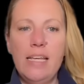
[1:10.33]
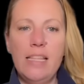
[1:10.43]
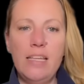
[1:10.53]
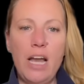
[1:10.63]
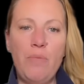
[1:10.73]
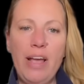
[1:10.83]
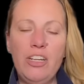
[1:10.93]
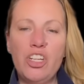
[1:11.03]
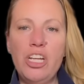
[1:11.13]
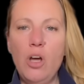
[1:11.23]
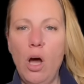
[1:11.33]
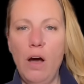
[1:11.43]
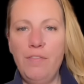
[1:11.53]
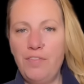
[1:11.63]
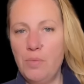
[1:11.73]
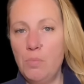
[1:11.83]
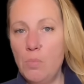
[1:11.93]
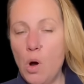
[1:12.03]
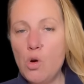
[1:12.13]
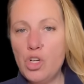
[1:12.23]
the direction of
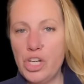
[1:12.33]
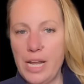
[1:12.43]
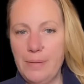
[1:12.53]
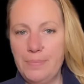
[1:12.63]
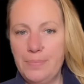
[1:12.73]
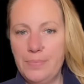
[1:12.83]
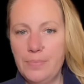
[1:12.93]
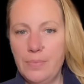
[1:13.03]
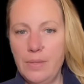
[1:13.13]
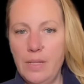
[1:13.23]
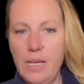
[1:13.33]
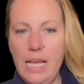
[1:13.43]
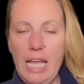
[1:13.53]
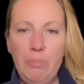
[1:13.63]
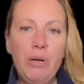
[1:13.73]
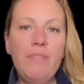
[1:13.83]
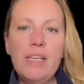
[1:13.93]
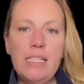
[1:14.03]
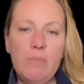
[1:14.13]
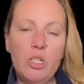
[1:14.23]
motion. In
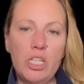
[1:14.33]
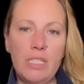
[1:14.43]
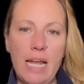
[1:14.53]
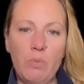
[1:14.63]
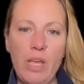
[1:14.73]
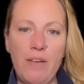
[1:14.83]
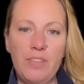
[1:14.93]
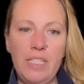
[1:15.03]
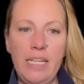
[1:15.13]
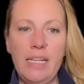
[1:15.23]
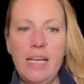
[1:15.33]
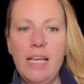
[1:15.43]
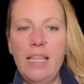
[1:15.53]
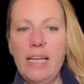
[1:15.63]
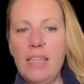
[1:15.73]
previous images that we have seen, like the